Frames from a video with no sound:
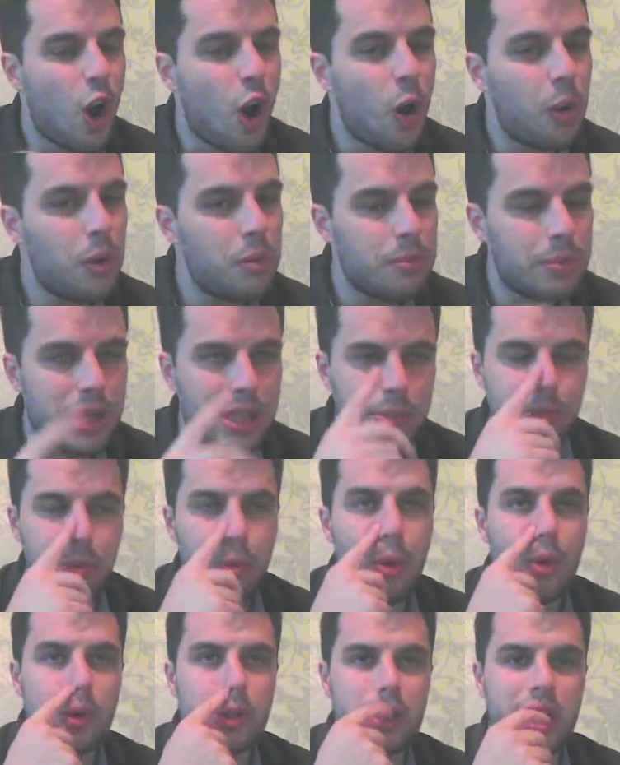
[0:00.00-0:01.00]
I wouldn't be
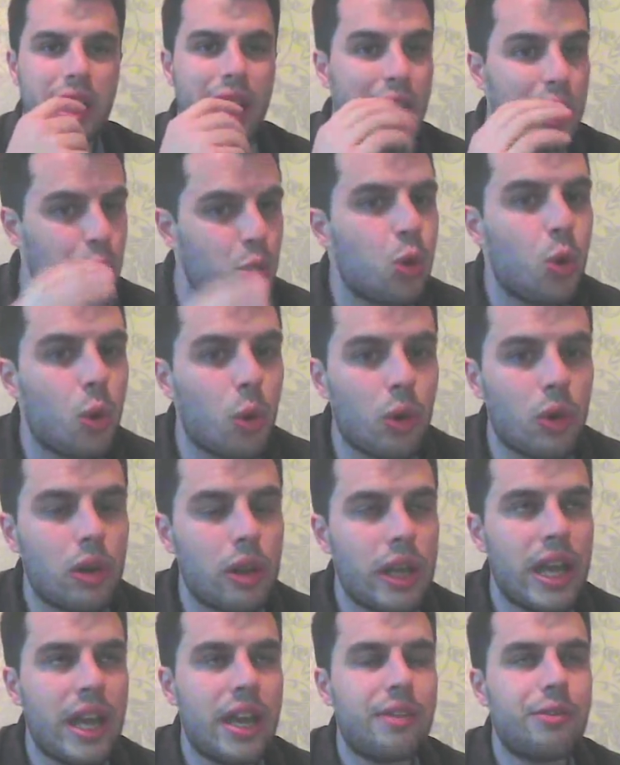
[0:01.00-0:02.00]
surprised at all
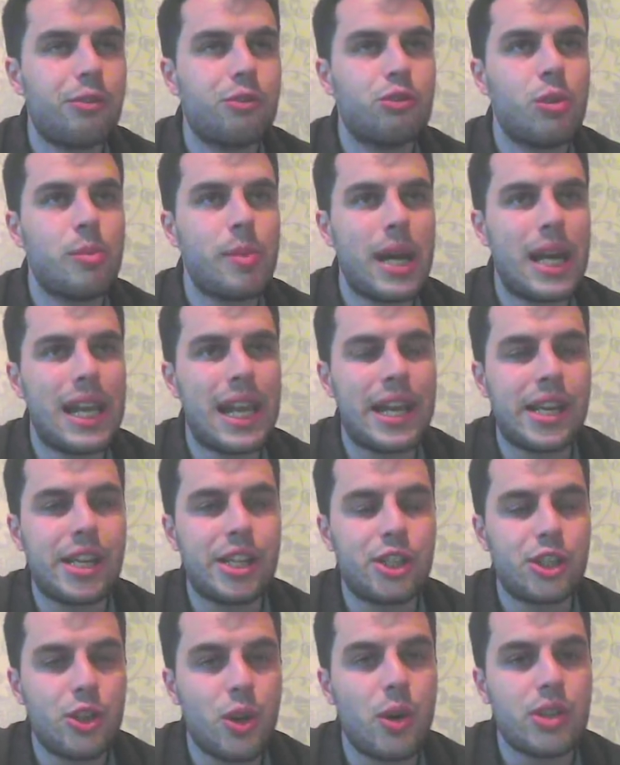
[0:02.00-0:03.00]
if Robert
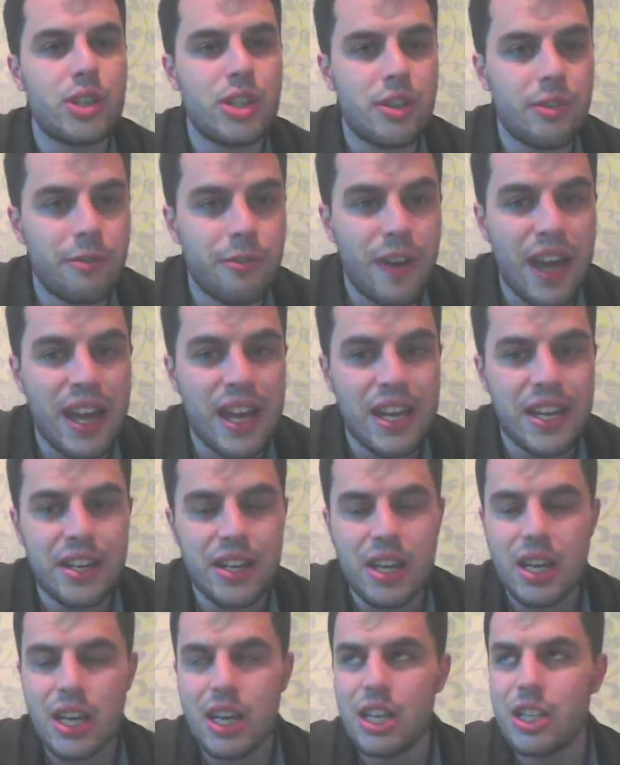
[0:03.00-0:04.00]
Helenius starts to fade,
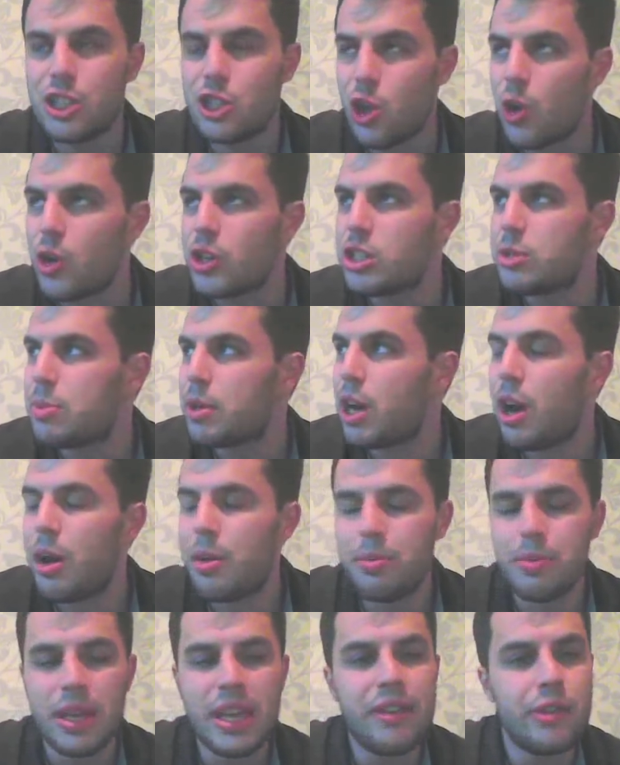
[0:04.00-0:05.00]
starts to
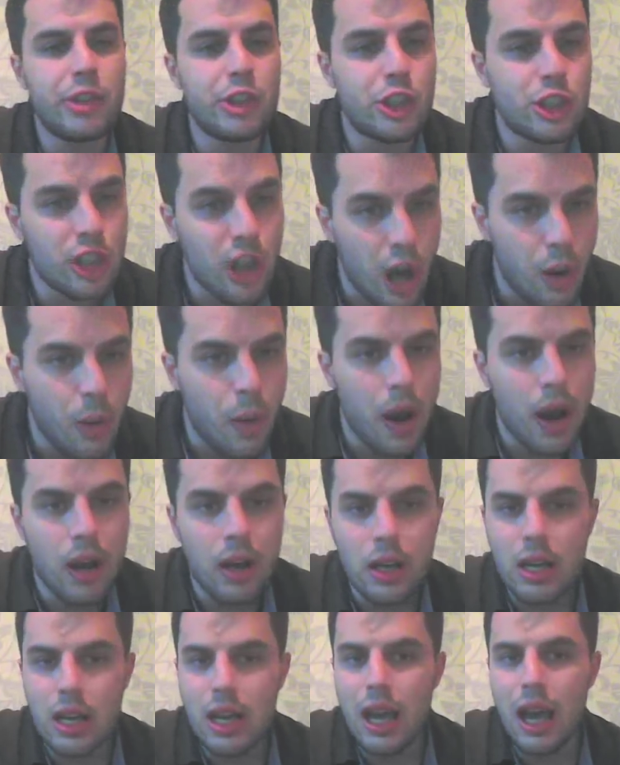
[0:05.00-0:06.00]
become even slower,
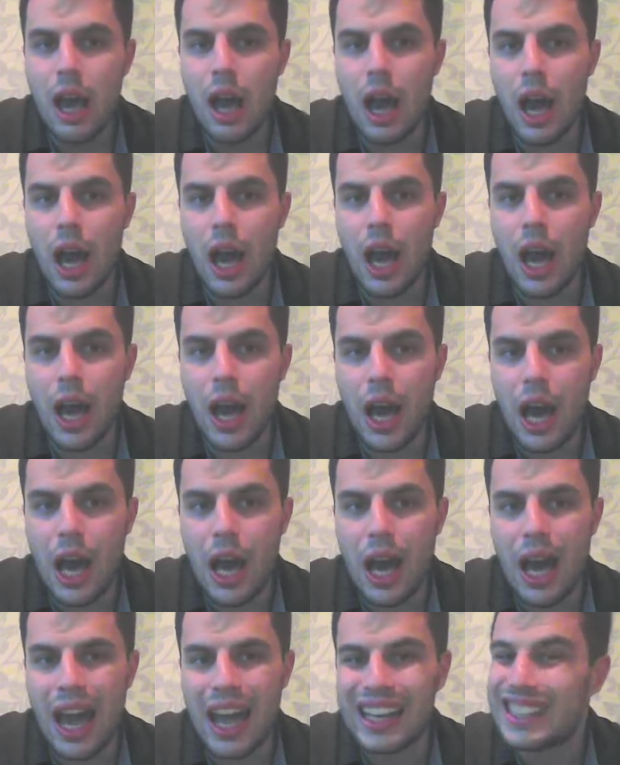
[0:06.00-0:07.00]

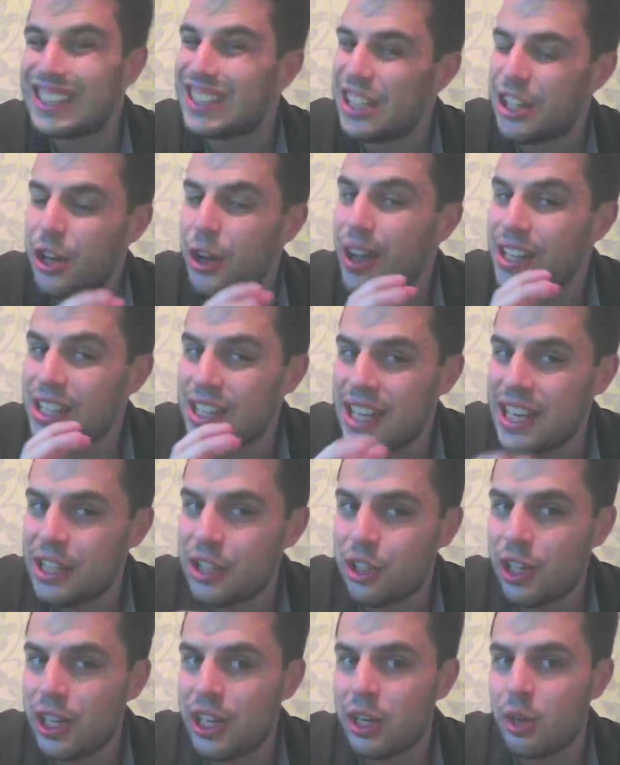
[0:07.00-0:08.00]
and, you know, has
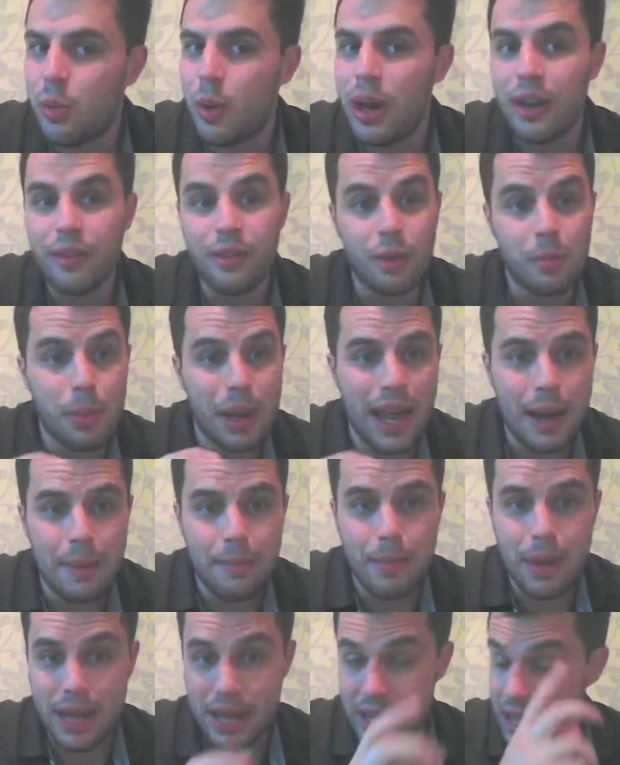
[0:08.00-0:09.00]
little in the way of a
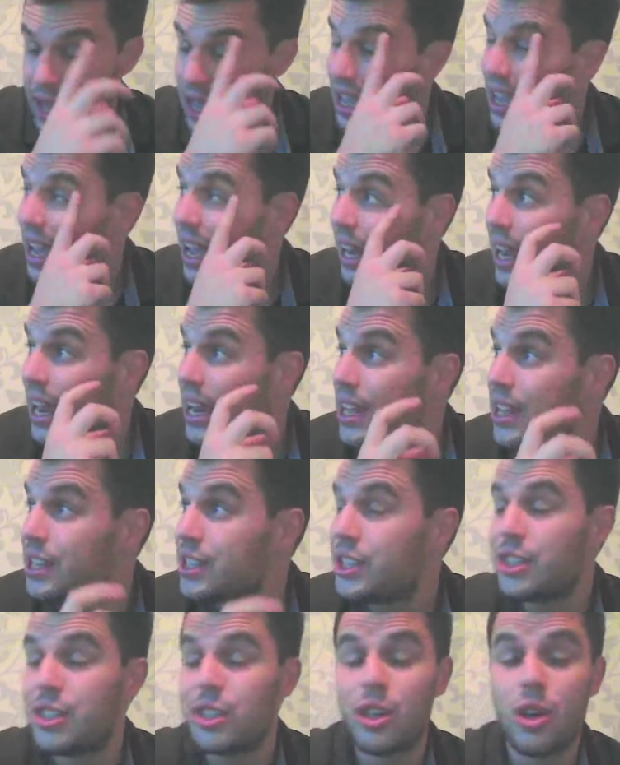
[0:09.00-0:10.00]
plan B.
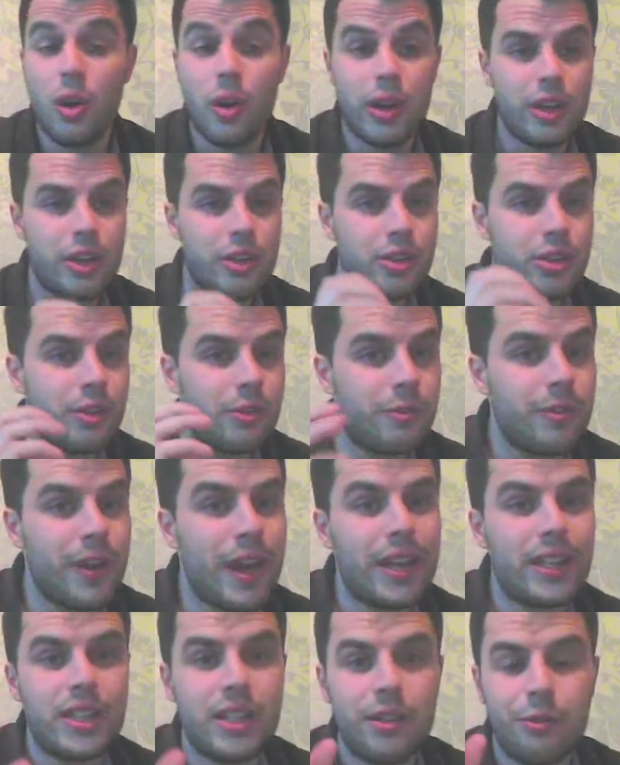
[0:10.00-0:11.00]
Helenius is a guy who's
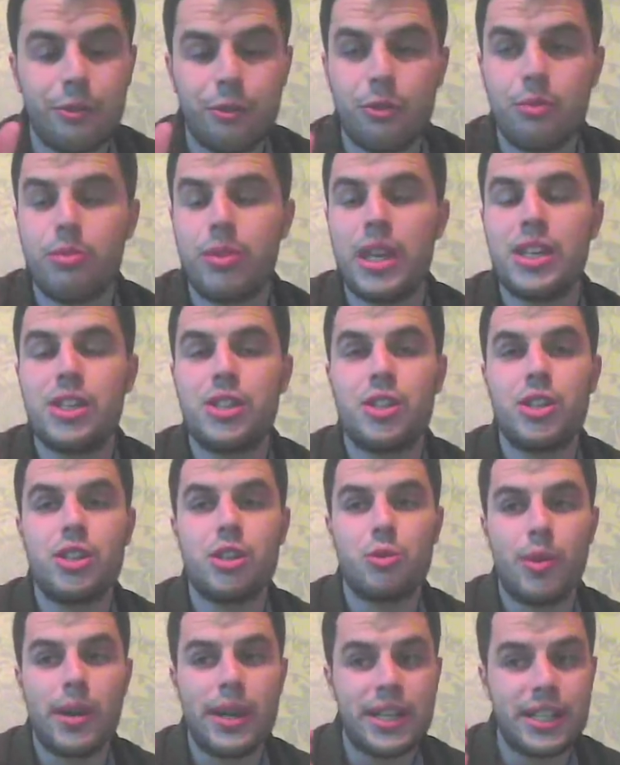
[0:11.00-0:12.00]
effective from
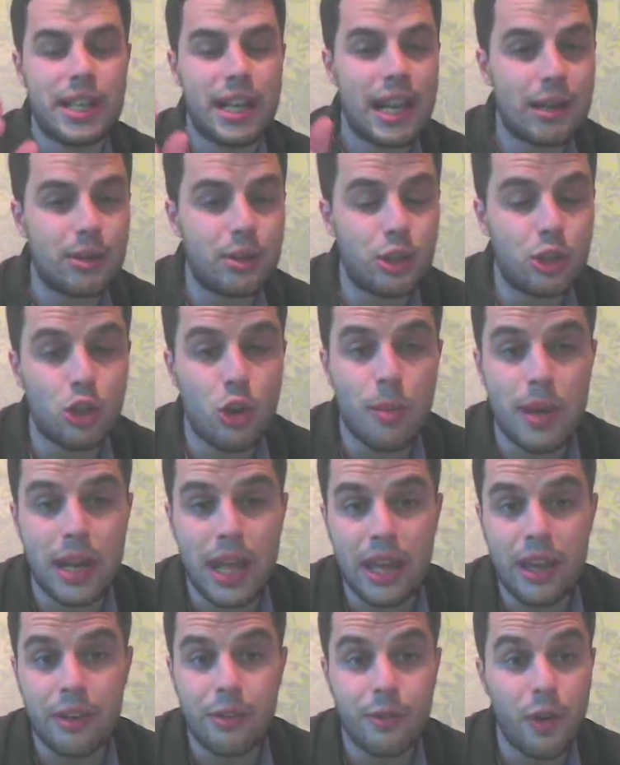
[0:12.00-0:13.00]
distance when he's allowed to
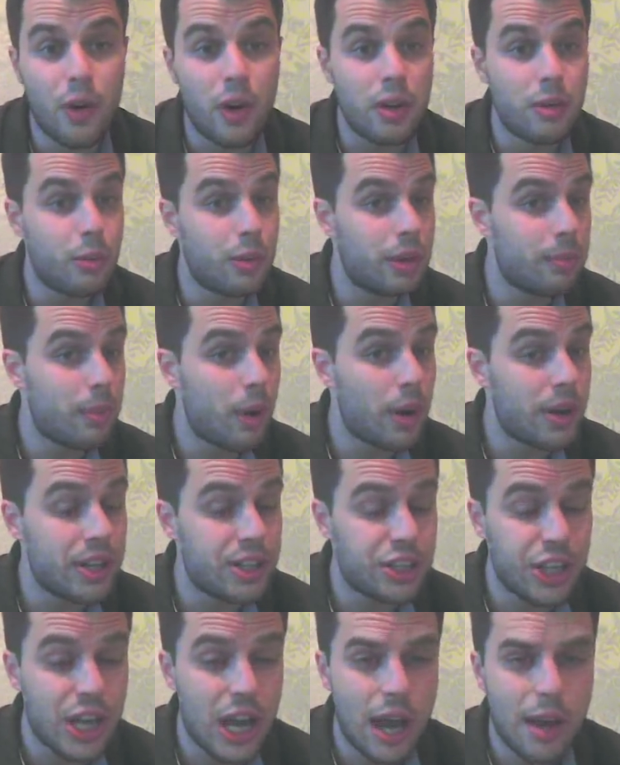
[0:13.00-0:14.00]
dominate a fight behind
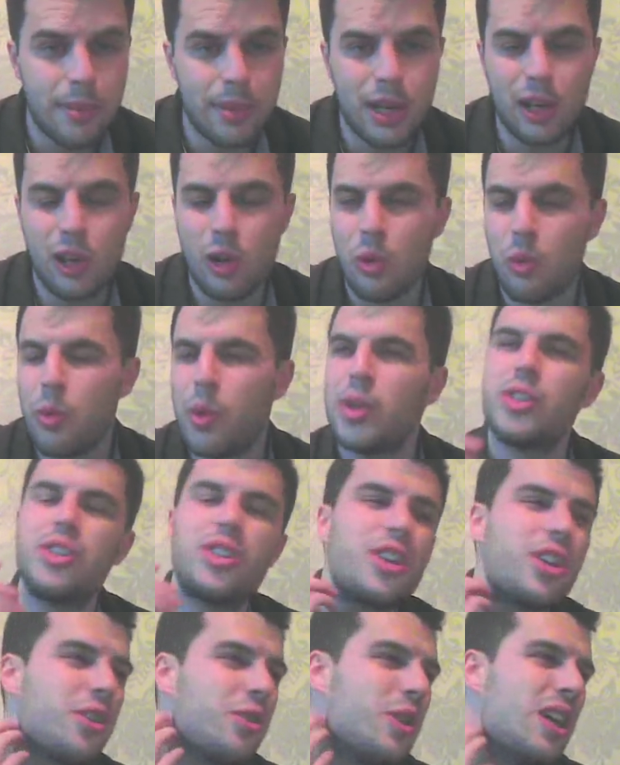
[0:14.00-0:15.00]
his jab and a long
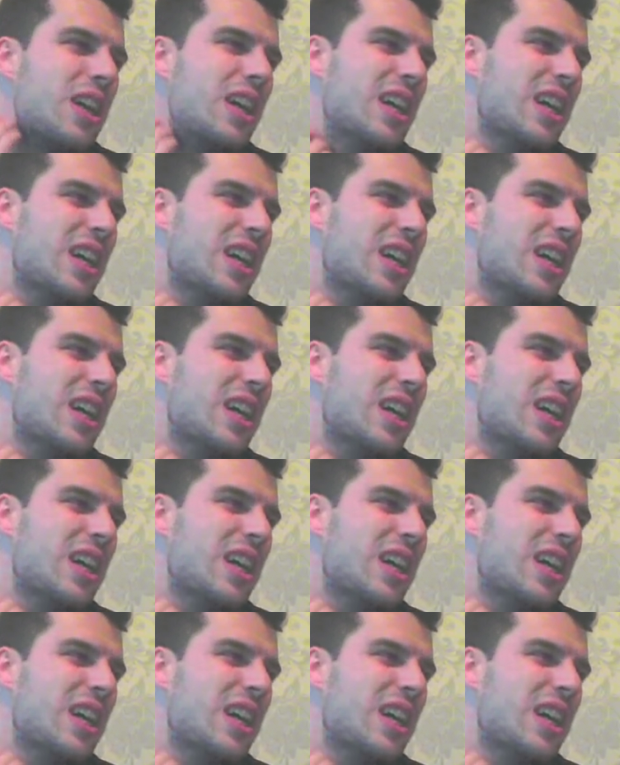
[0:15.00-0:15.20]
1-2.